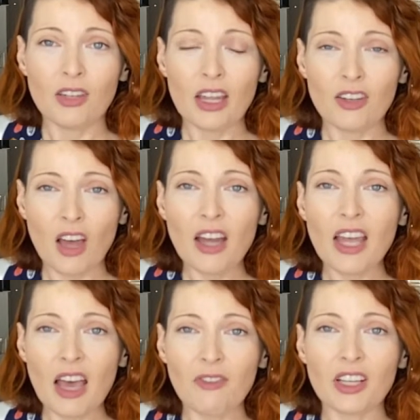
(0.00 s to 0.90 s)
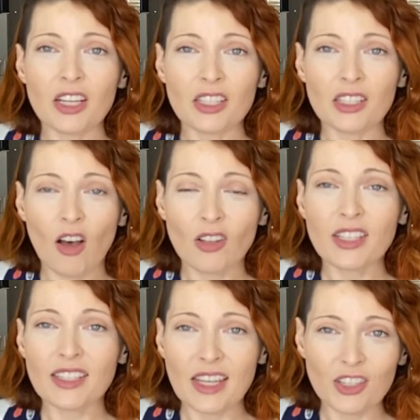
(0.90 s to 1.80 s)
not having a solid
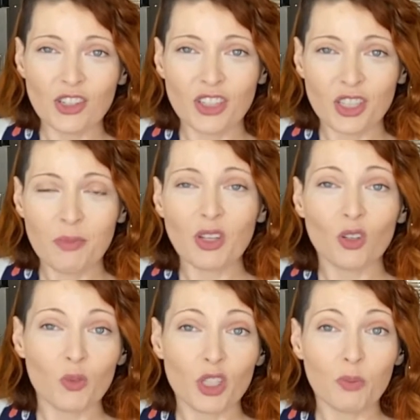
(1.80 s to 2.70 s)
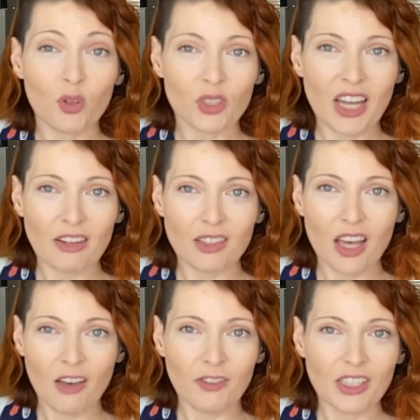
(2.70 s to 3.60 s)
center in the middle when you pull it out of the
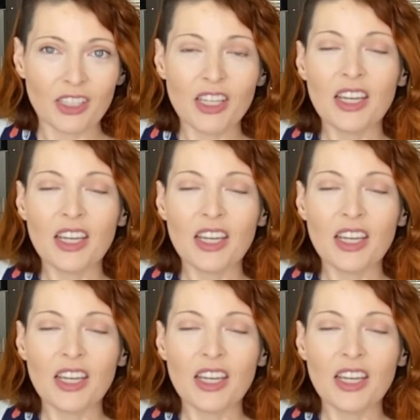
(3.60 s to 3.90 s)
oven.